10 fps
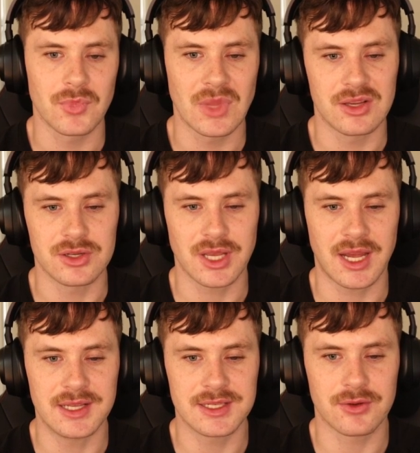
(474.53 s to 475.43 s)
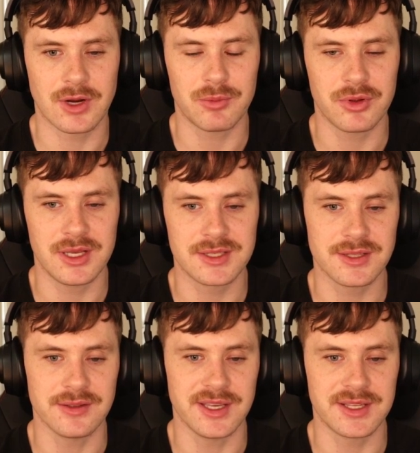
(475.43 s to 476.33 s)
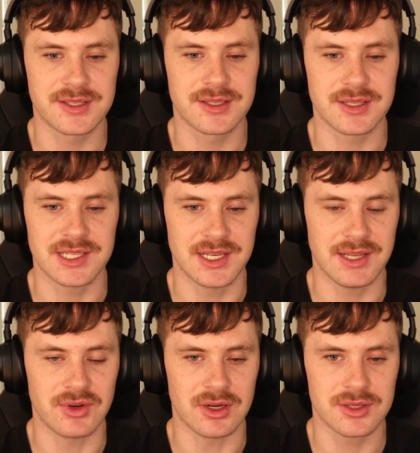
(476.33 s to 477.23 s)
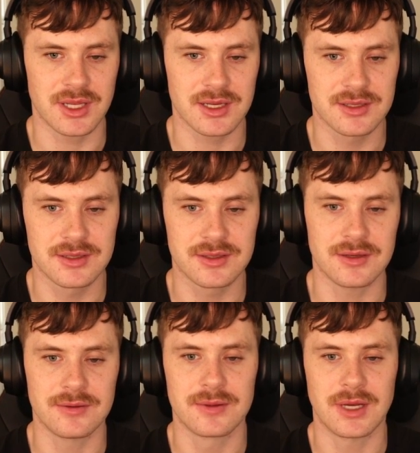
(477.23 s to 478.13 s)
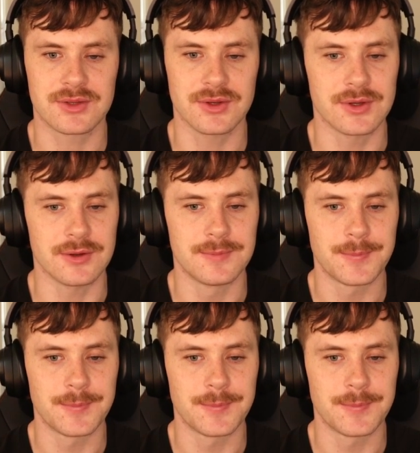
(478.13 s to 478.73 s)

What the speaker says: Just headings in the right place, lists, and even alt text. So that's really cool.